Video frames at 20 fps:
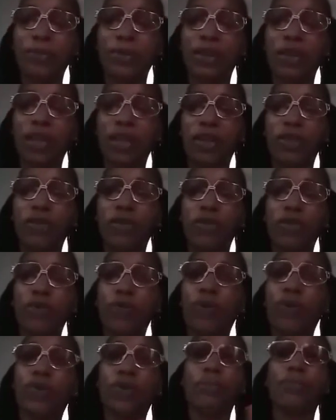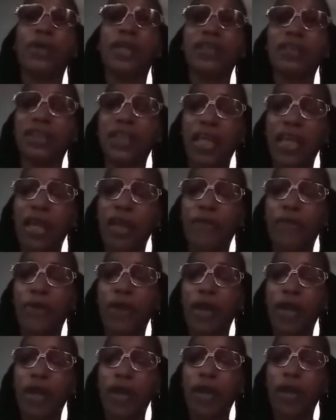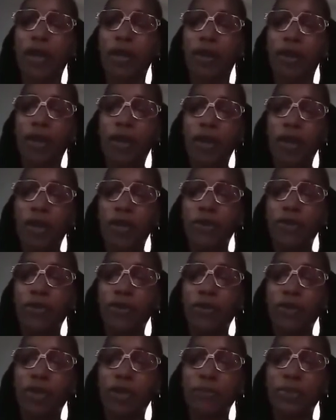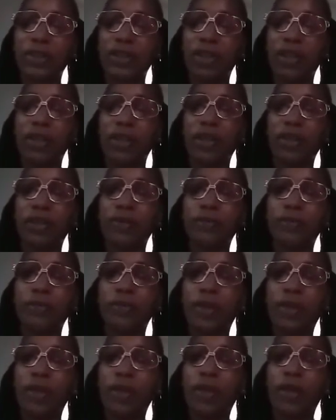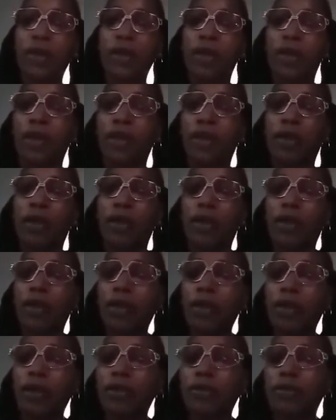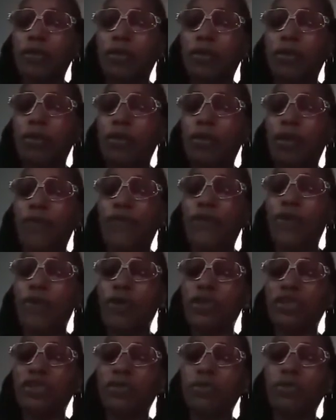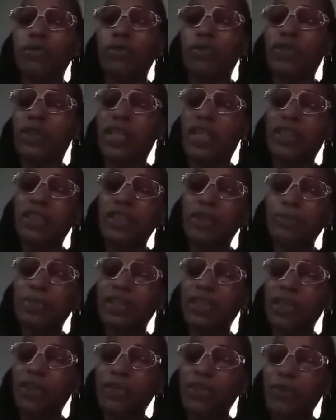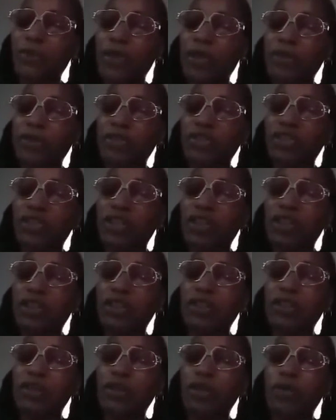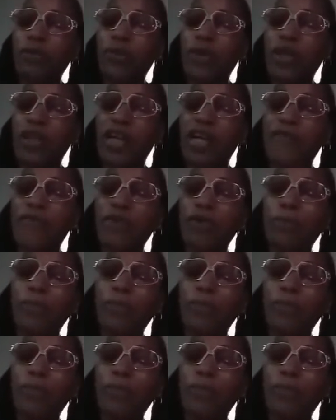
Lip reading: I'm saying? You were the best they ever had. You know what I'm saying? And of course, you were letting them suck your energy or whatever.